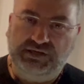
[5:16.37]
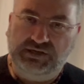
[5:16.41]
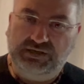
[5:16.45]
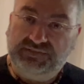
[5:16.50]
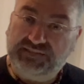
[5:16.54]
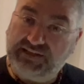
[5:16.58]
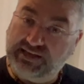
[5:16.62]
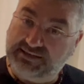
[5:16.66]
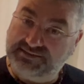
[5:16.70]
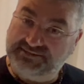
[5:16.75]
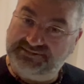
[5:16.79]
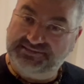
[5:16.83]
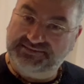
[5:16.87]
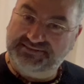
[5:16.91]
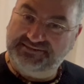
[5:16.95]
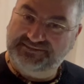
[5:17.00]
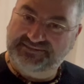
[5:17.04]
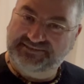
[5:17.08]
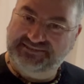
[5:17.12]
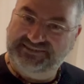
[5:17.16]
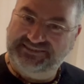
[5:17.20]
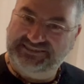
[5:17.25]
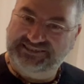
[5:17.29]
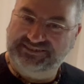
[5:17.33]
Thanks.
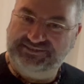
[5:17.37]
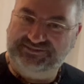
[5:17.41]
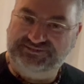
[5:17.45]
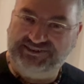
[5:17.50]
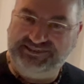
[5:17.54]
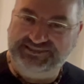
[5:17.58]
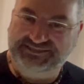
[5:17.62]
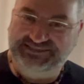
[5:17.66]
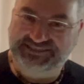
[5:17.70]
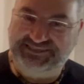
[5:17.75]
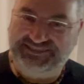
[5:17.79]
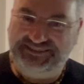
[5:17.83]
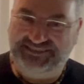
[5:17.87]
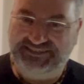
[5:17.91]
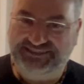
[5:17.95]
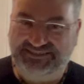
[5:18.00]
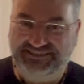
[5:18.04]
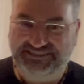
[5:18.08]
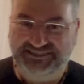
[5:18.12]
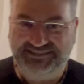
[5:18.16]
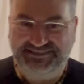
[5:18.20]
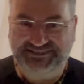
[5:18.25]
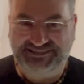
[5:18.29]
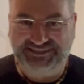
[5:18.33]
Great seeing you.
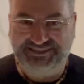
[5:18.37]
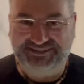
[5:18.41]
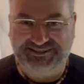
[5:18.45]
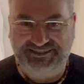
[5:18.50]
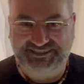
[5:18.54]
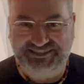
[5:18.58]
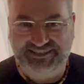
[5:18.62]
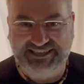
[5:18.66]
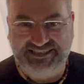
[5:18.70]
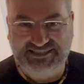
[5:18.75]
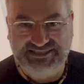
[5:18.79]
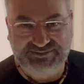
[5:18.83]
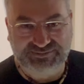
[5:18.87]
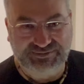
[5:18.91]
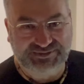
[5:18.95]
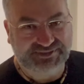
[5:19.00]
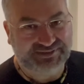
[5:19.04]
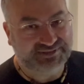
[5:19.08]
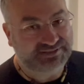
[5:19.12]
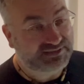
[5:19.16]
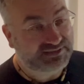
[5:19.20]
See you on the next one.